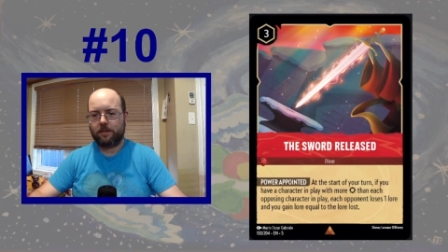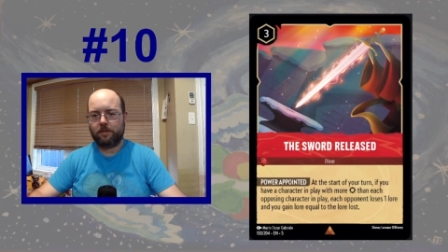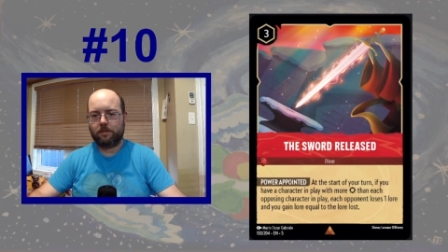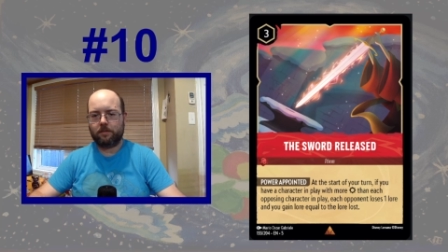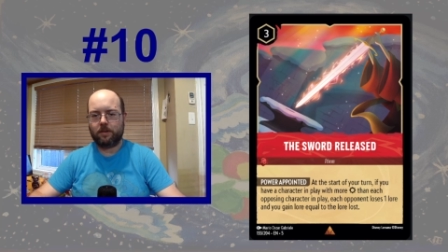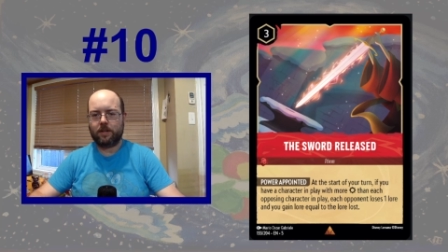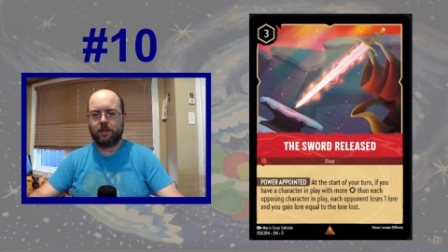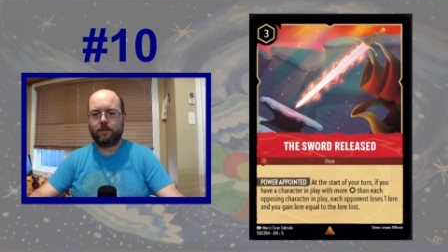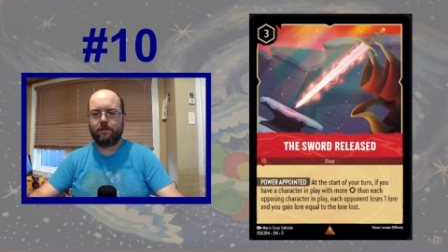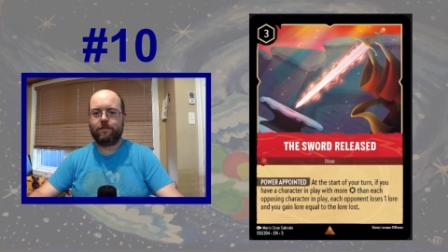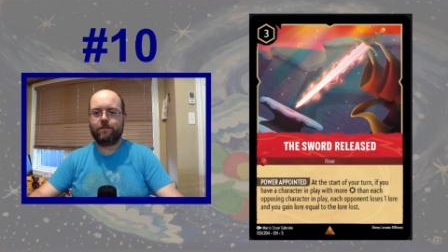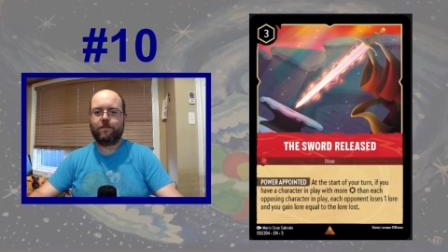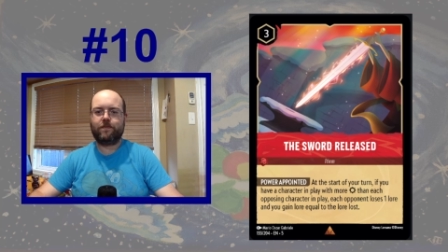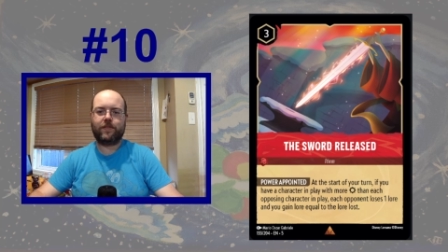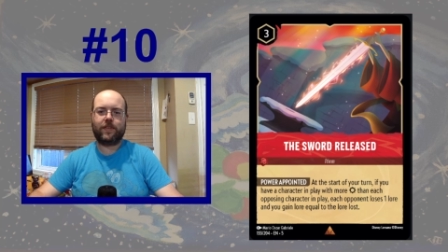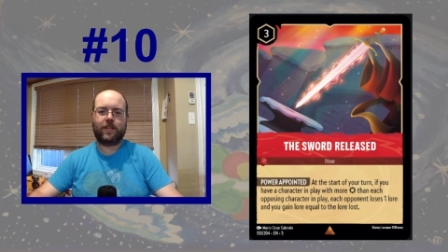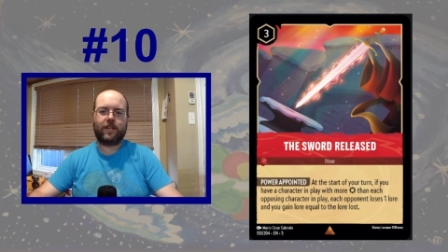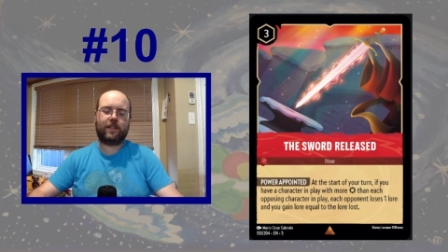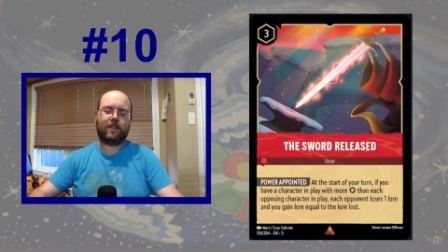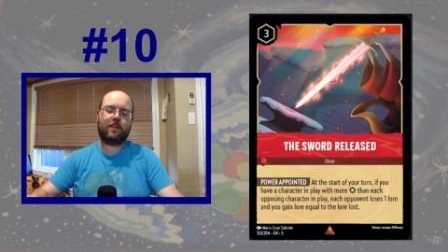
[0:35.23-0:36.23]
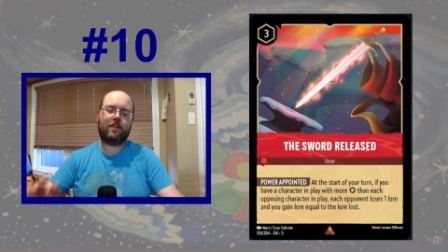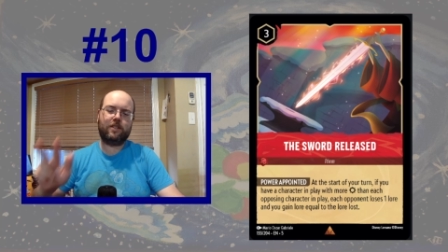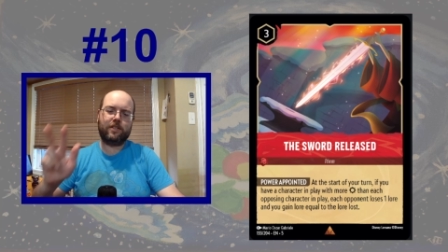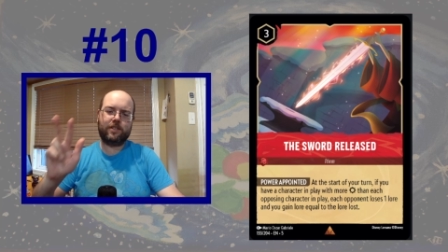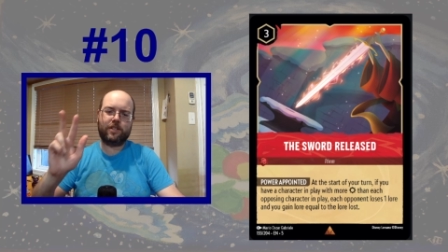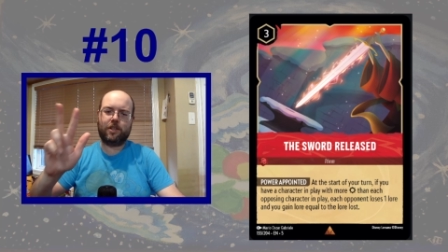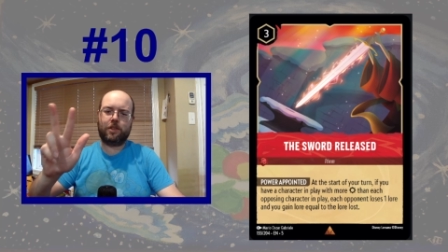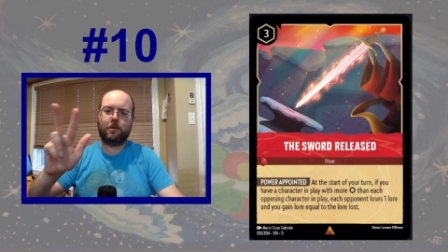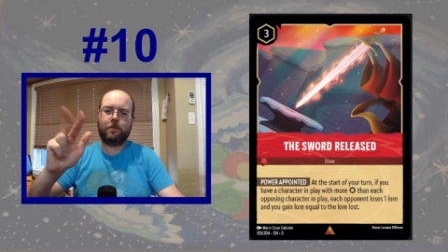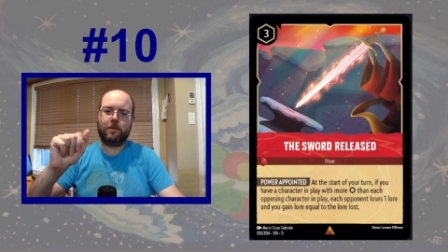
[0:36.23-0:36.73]
Well,
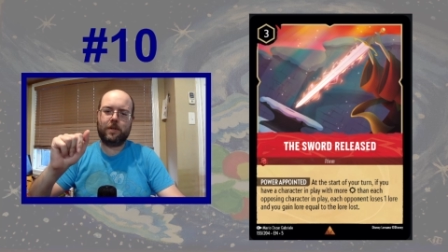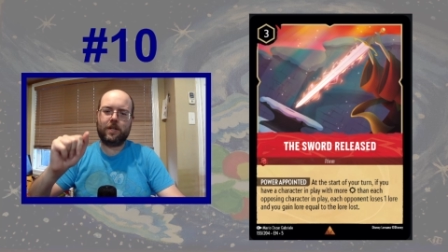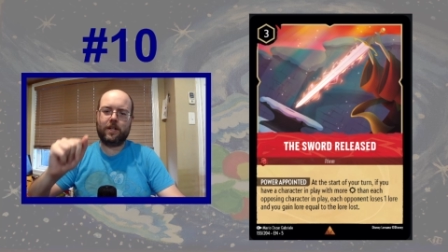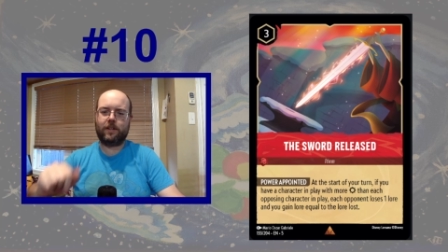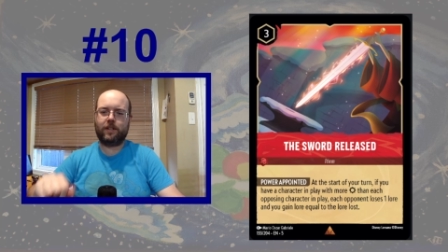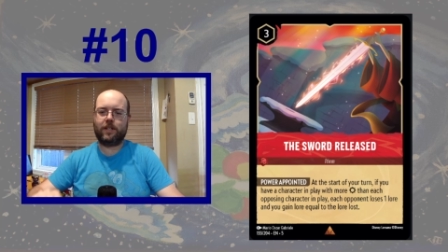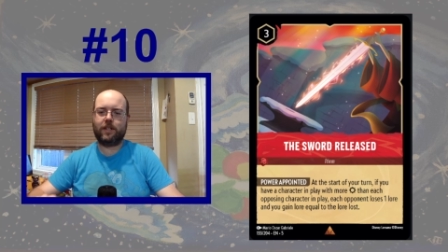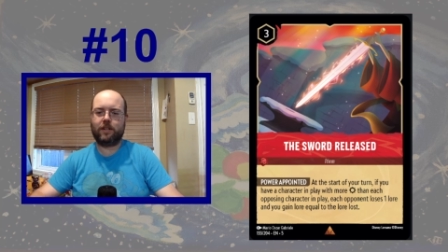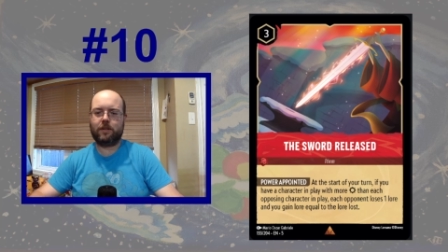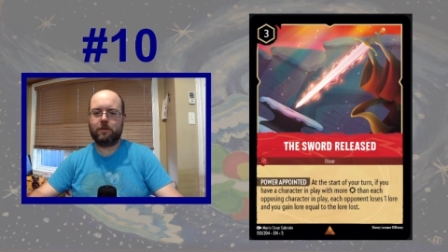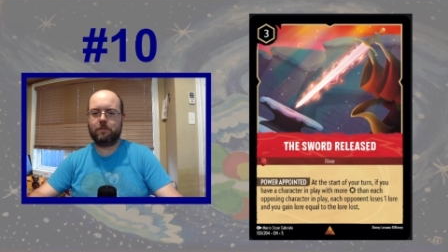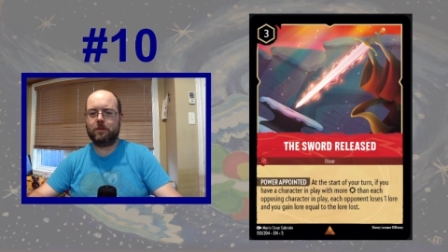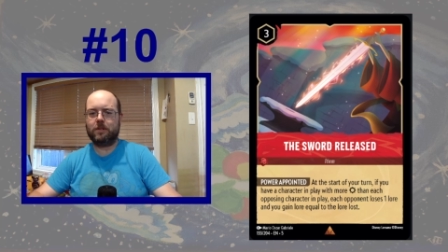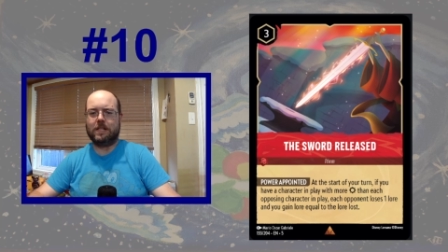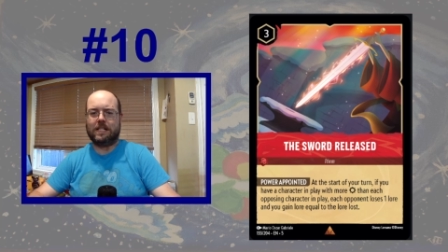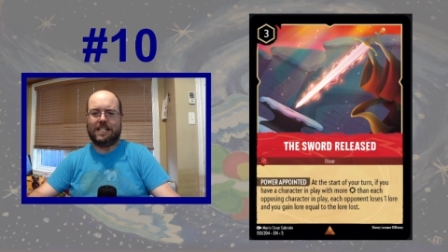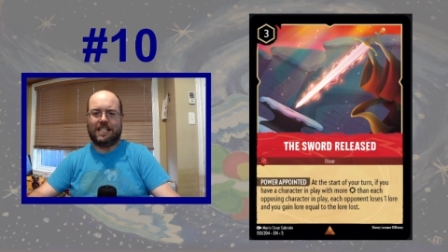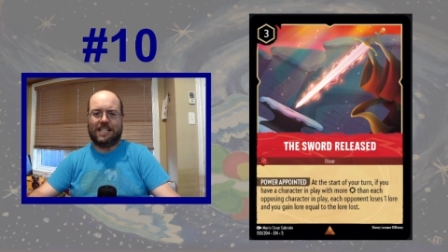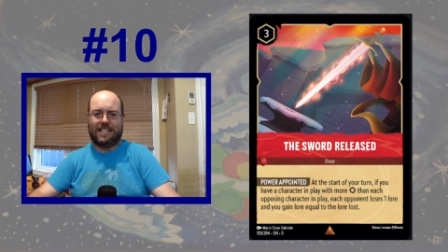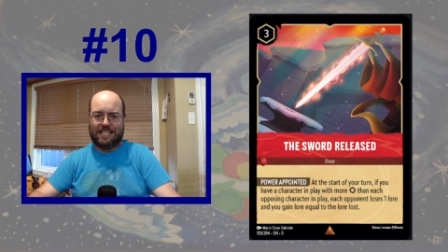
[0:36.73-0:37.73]
cost 3 uninkable.